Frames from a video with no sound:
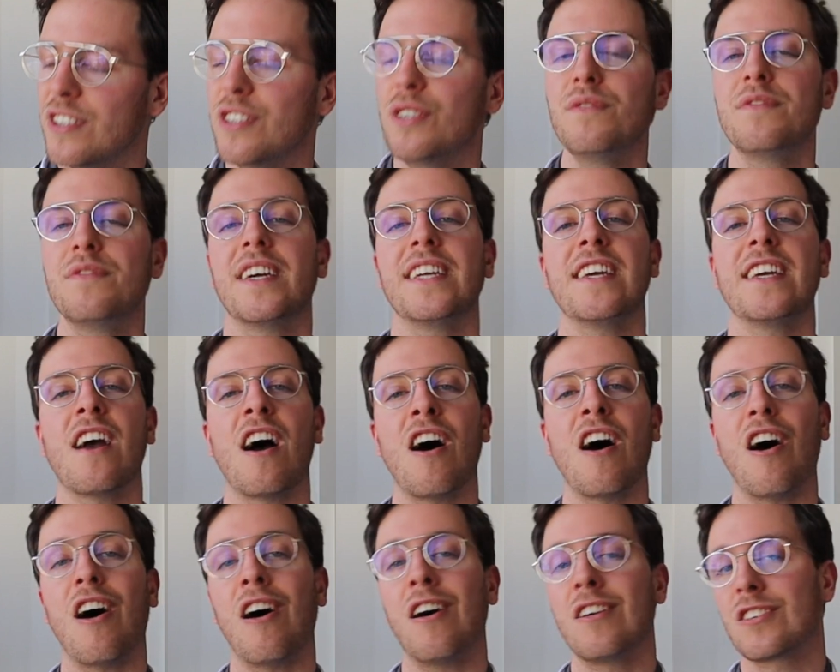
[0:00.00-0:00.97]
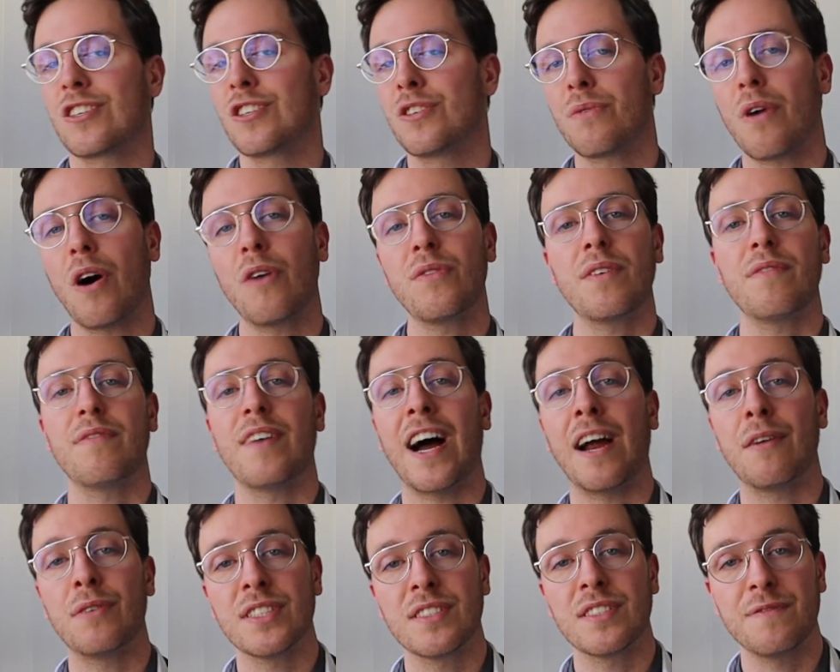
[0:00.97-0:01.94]
a new video on
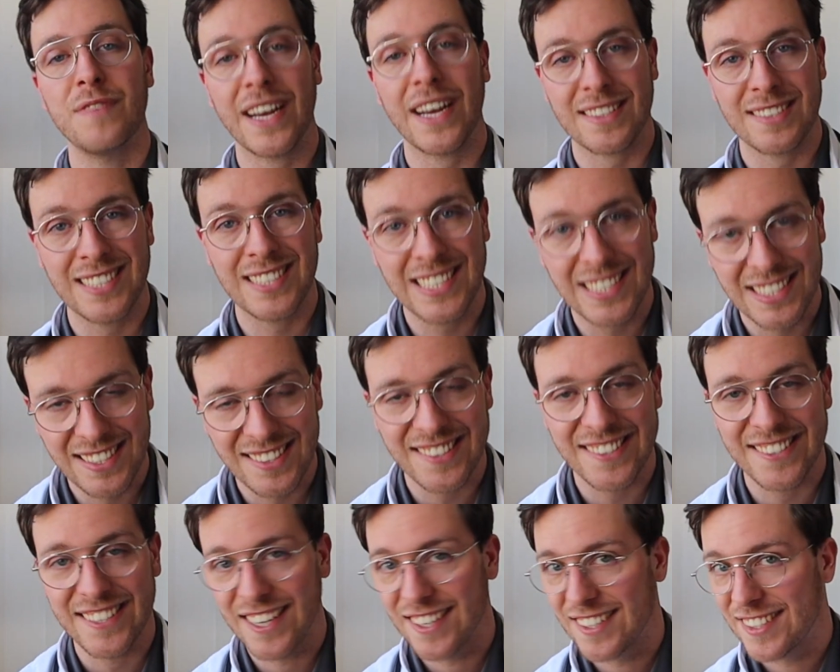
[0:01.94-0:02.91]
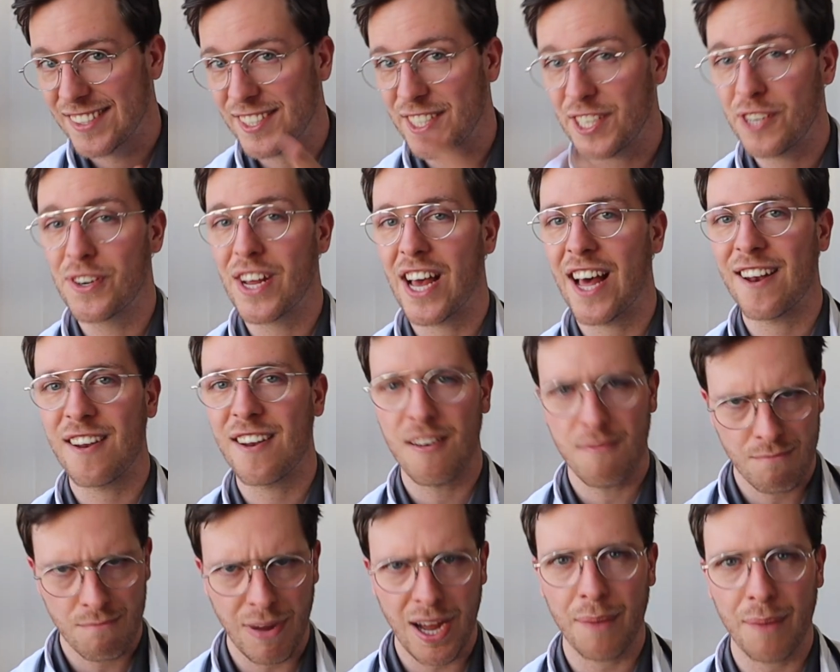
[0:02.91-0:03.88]
coronavirus vaccines. See you then.
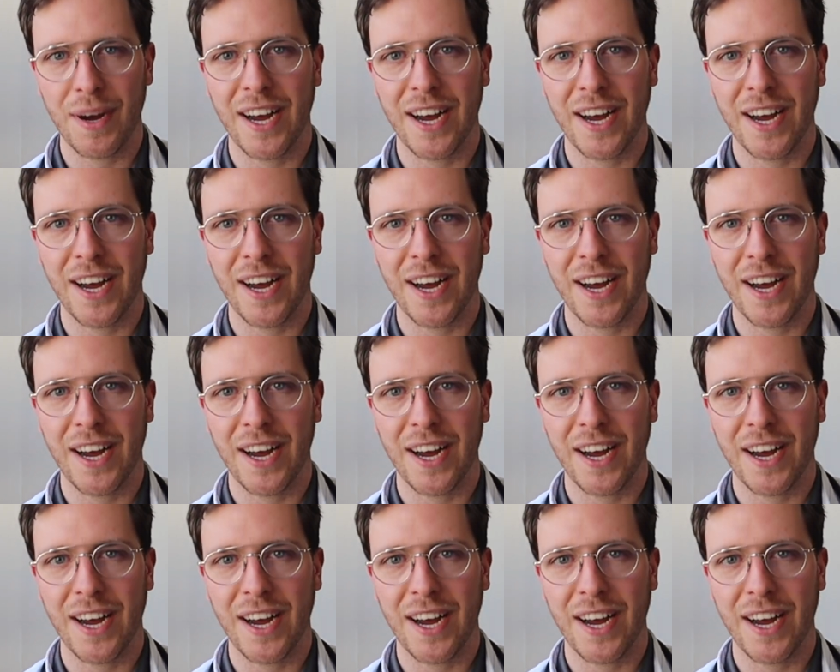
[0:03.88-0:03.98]
Bye